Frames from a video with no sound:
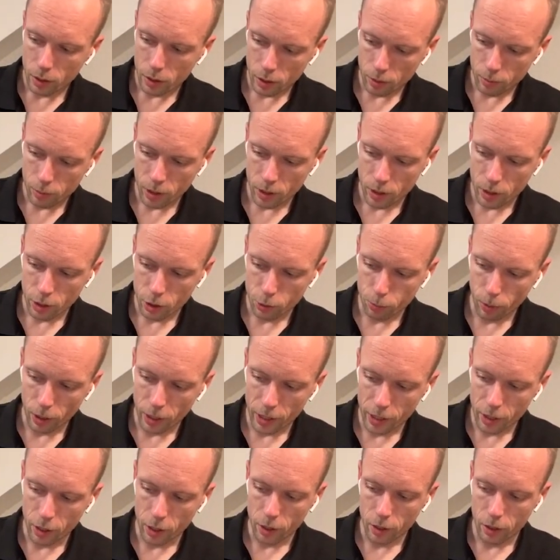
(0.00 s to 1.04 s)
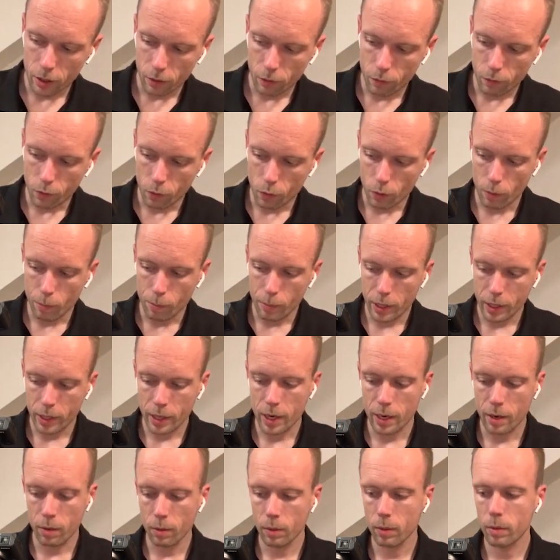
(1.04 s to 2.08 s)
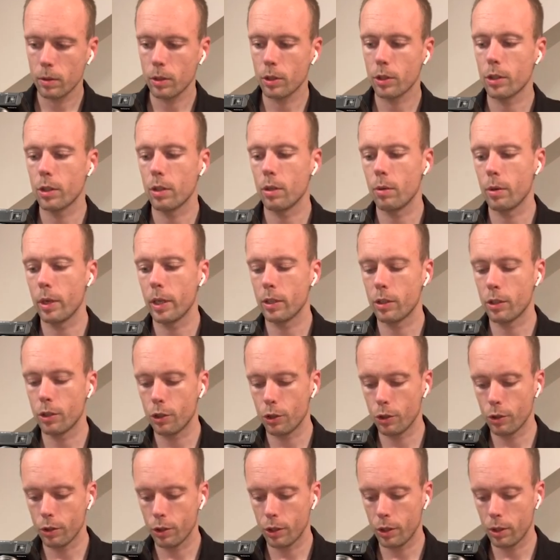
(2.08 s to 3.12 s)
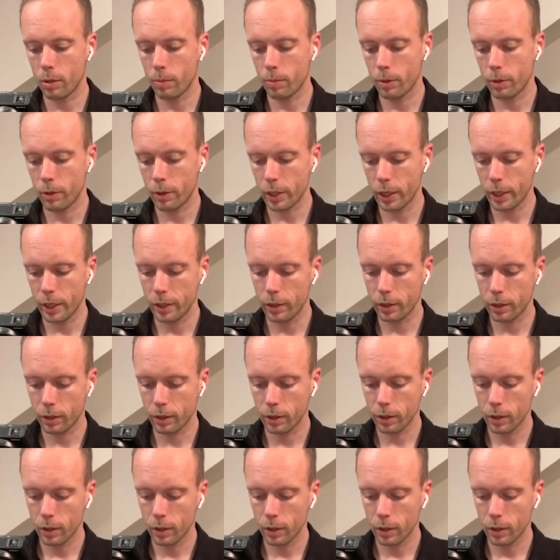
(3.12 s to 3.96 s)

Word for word: I mean, he's playing for a bit now, so his jersey number is...